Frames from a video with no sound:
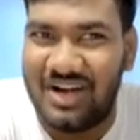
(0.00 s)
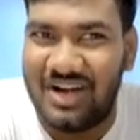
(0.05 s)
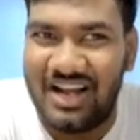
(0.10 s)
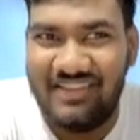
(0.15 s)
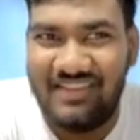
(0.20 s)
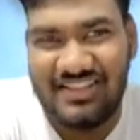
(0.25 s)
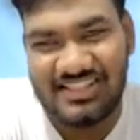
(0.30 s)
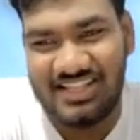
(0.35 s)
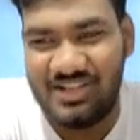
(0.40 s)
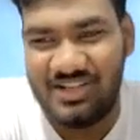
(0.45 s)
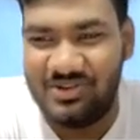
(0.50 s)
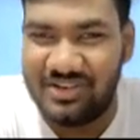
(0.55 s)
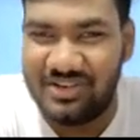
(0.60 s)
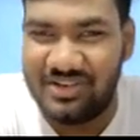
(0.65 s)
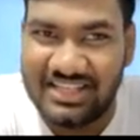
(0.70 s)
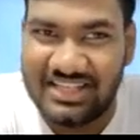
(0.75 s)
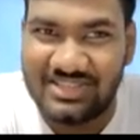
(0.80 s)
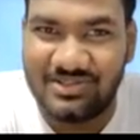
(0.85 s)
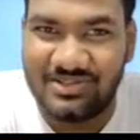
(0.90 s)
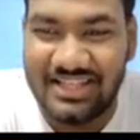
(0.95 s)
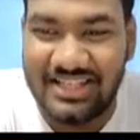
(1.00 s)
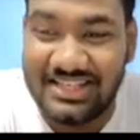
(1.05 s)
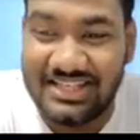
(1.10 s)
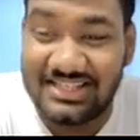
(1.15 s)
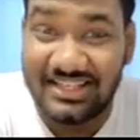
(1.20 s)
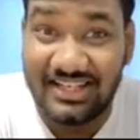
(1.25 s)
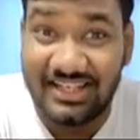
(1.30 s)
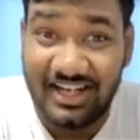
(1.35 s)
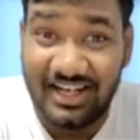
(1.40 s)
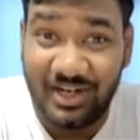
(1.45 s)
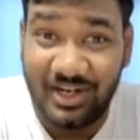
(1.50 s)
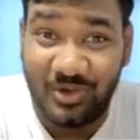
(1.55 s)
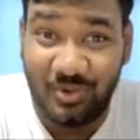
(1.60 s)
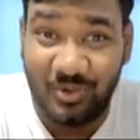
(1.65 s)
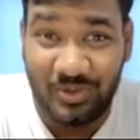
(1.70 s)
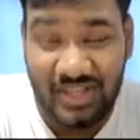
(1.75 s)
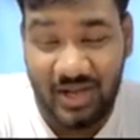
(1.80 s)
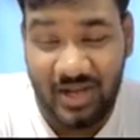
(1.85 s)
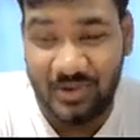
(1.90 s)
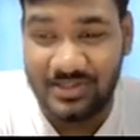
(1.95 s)
I will say, look, dear students,
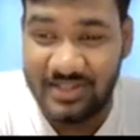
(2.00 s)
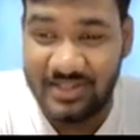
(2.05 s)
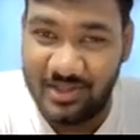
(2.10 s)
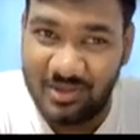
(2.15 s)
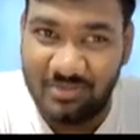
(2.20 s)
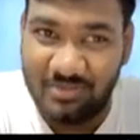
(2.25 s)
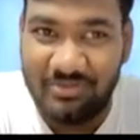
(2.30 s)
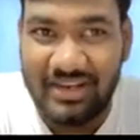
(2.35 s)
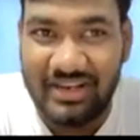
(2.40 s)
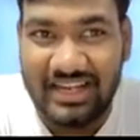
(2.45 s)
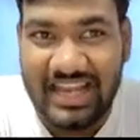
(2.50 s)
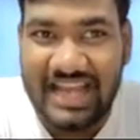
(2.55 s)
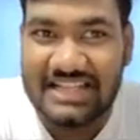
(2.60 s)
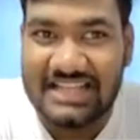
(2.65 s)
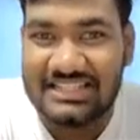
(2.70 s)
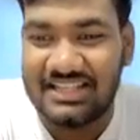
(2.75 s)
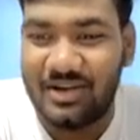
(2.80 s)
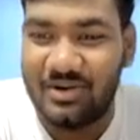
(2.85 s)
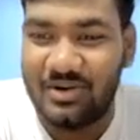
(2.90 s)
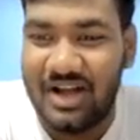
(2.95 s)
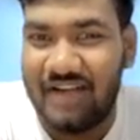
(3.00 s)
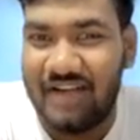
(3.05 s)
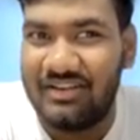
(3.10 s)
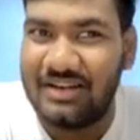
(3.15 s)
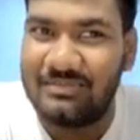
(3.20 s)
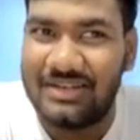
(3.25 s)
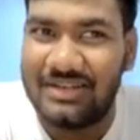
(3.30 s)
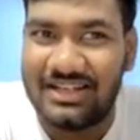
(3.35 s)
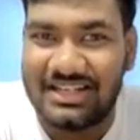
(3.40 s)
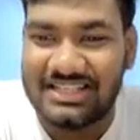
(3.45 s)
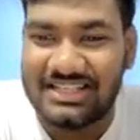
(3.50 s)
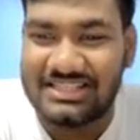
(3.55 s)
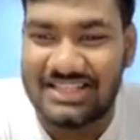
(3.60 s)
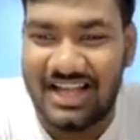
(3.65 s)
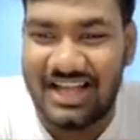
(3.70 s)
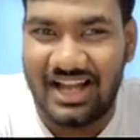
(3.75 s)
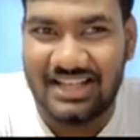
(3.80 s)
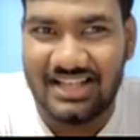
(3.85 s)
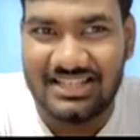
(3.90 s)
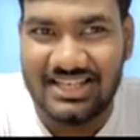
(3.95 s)
2,000 rupee tax now government is
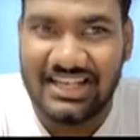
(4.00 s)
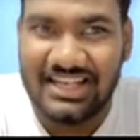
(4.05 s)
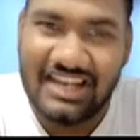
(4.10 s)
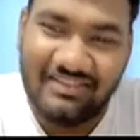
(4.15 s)
charging.